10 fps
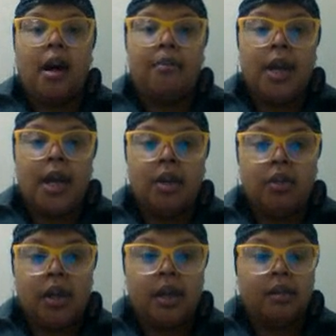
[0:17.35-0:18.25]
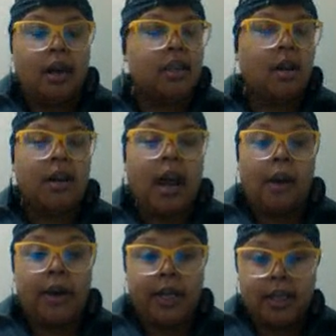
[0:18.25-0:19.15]

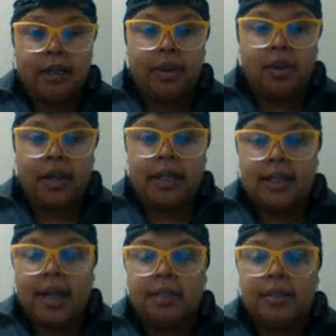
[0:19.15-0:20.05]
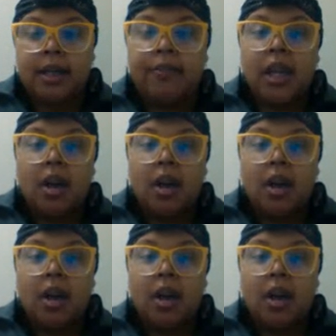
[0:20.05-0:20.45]
our end of unit assessment,